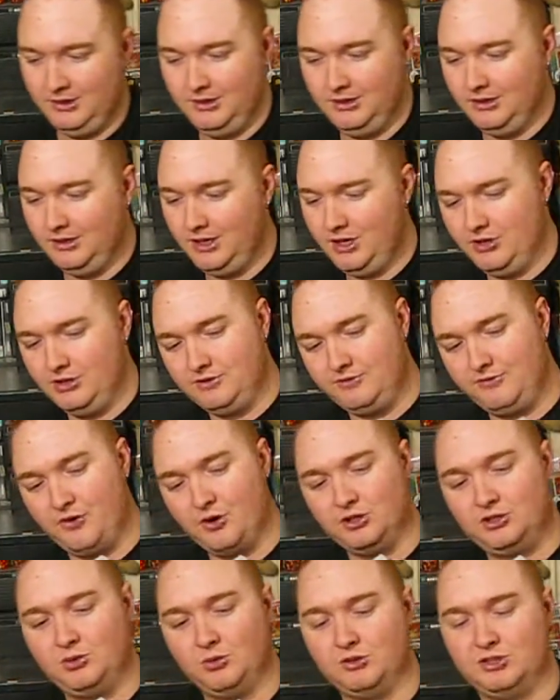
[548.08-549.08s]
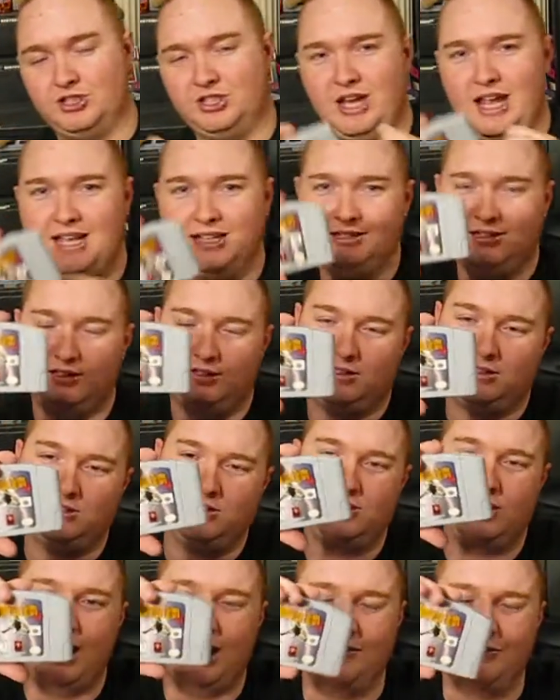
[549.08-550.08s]
Here is Virtual Chess, because
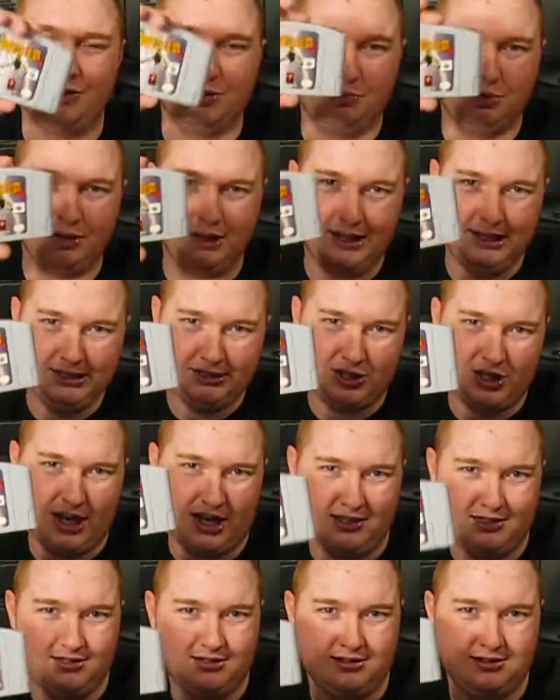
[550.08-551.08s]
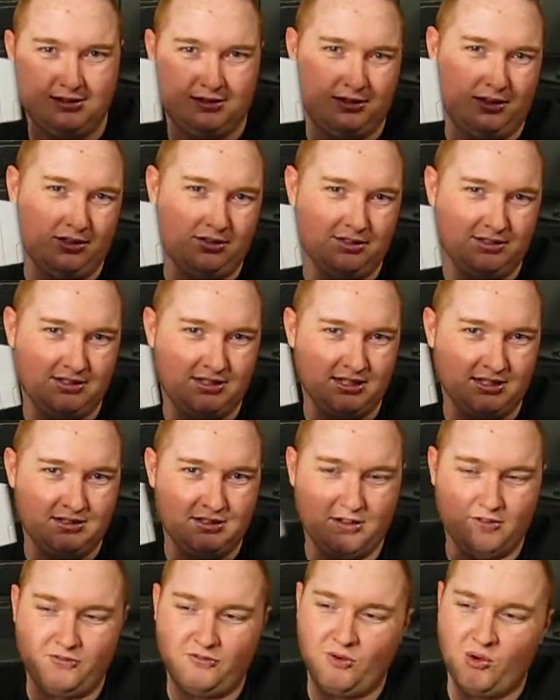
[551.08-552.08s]
you have to play chess on the
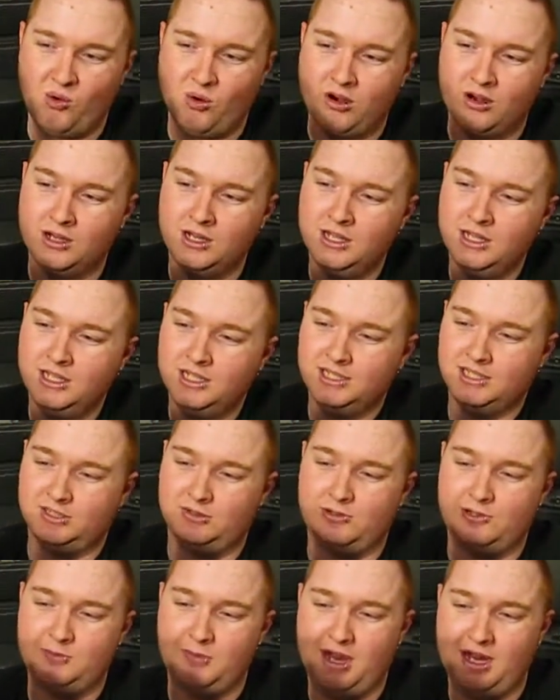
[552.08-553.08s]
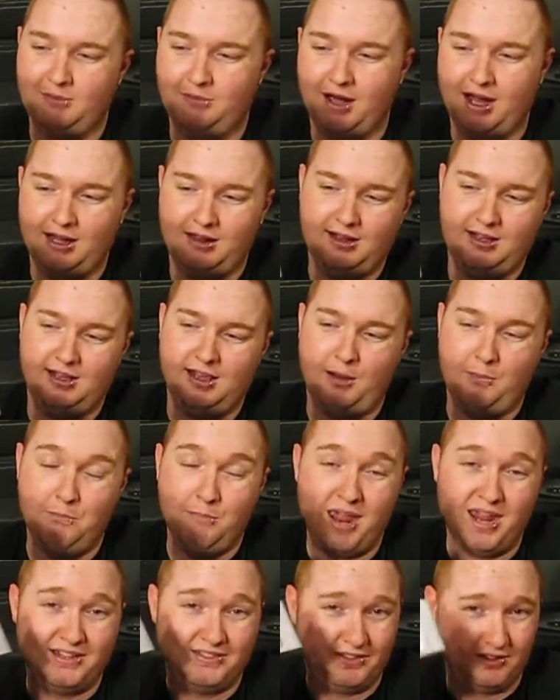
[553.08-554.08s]
64. This was made by the
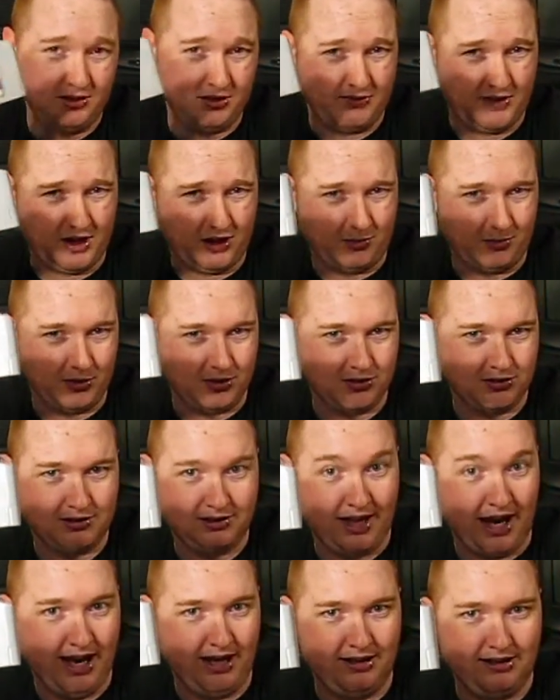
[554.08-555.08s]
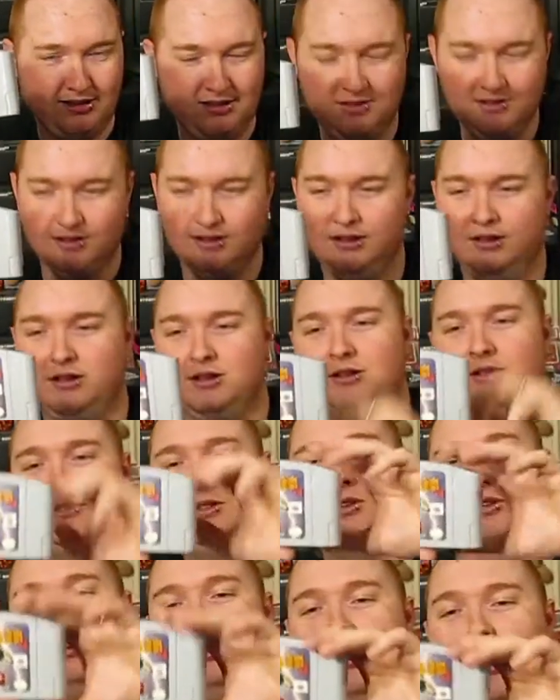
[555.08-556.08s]
amazing developers Titus, so
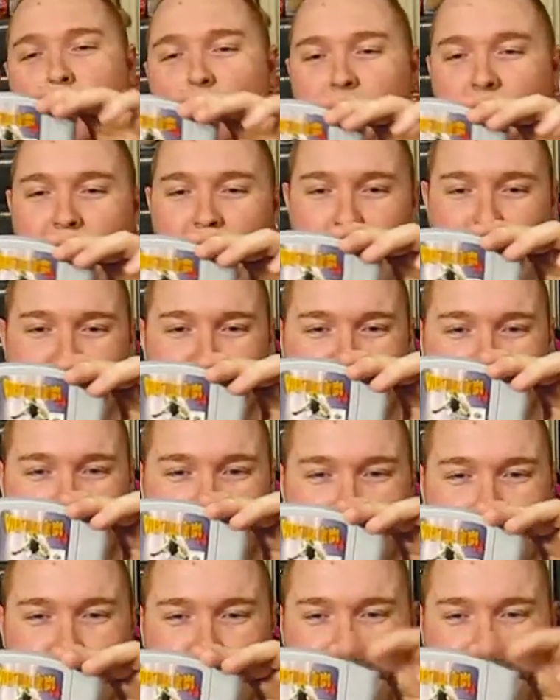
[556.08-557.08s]
you know it can't be good.